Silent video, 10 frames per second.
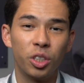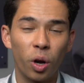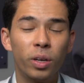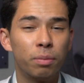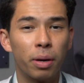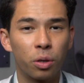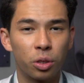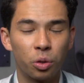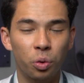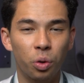to go to this medical
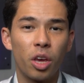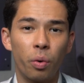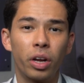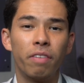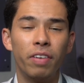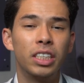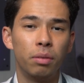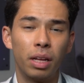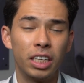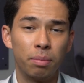school. You want to convince
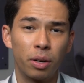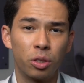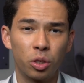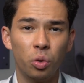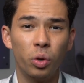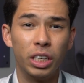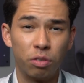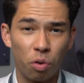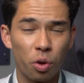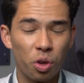them that this medical school is
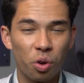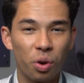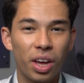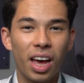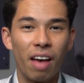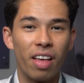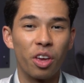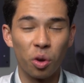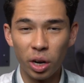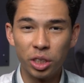for you and
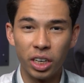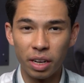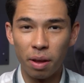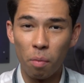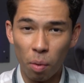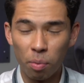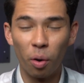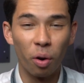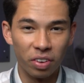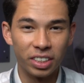that you literally were
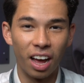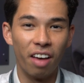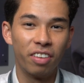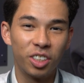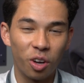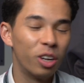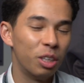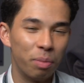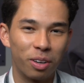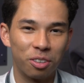born on this earth to go to
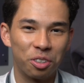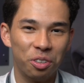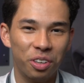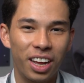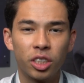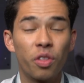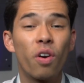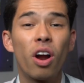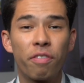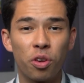this medical school. So there
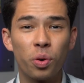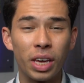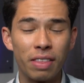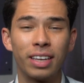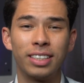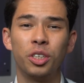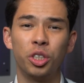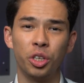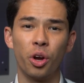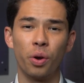are a few key things that you
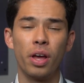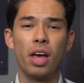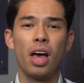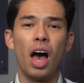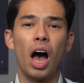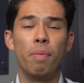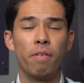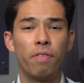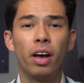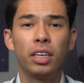should know. The
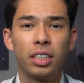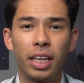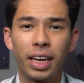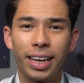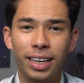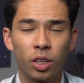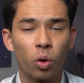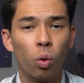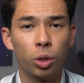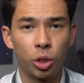first thing is the
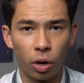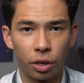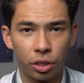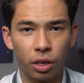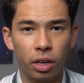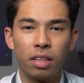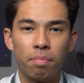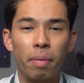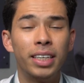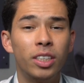course structure.
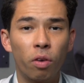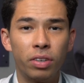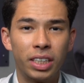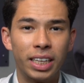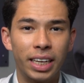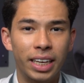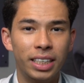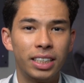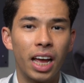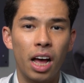Medicine obviously
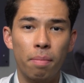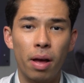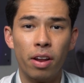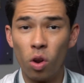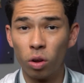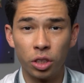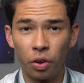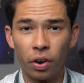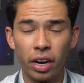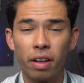is a long
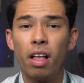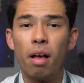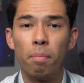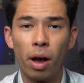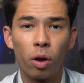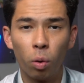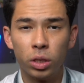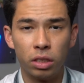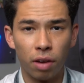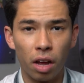degree. My
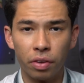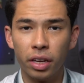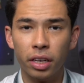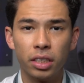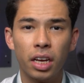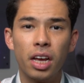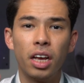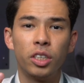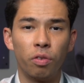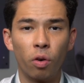course is 5 years.
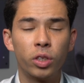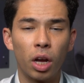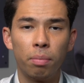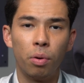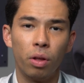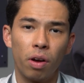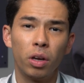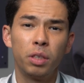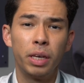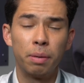So for example, if I
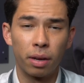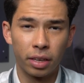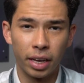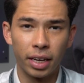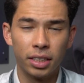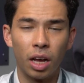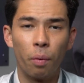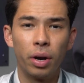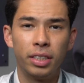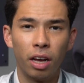was speaking about King's, I
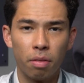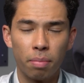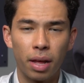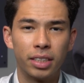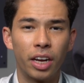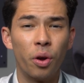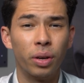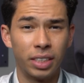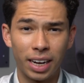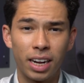want to tell them that I know
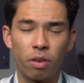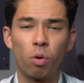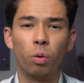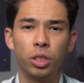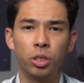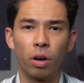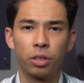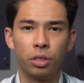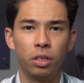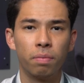exactly how the course is
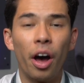structured.